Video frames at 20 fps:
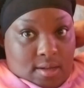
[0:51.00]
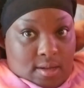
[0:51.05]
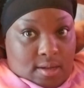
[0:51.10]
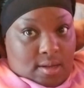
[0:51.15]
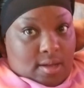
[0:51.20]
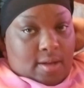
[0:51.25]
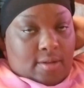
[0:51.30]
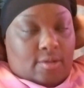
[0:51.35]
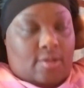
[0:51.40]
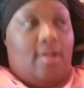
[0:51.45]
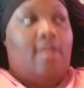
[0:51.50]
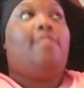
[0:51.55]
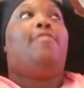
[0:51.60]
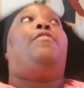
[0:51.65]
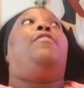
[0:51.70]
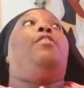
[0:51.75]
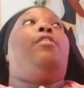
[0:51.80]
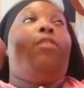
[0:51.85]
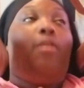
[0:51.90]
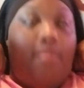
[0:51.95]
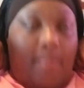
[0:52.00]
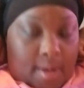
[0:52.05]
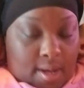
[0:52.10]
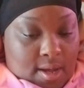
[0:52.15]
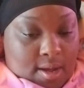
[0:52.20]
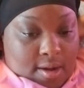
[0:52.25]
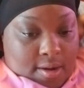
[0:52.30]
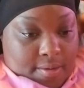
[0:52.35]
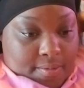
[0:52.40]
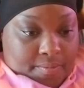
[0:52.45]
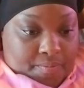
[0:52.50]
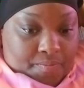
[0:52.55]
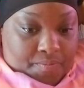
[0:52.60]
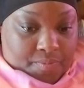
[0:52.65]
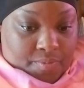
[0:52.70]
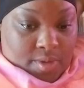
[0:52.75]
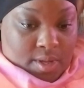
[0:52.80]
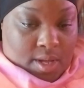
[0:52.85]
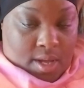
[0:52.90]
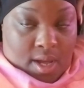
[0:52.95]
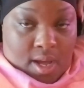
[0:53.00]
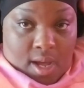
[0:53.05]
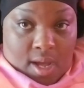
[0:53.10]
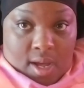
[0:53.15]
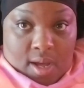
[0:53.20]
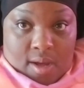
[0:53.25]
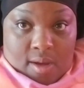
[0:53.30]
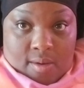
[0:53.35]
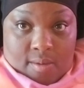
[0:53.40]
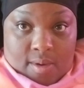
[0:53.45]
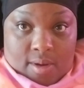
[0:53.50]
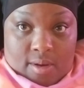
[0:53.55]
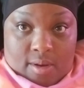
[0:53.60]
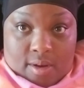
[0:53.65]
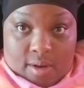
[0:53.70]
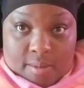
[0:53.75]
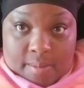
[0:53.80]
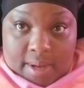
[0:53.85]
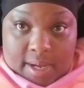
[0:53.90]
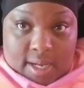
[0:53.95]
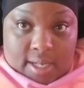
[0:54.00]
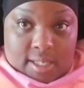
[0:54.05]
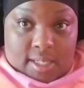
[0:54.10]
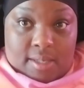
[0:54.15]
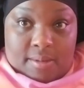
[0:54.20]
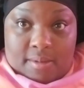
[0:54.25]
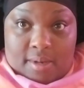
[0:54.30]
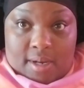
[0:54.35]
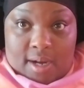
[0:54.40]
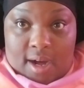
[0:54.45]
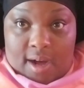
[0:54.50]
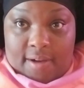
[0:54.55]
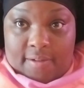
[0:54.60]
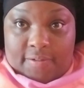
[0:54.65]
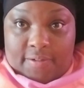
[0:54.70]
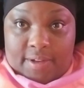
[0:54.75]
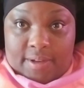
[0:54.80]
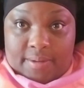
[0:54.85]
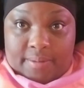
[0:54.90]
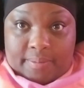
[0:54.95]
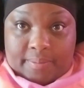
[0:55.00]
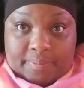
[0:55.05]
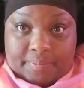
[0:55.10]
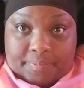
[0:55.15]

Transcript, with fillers: after I figure out my hair. I'm gonna make us some coffee.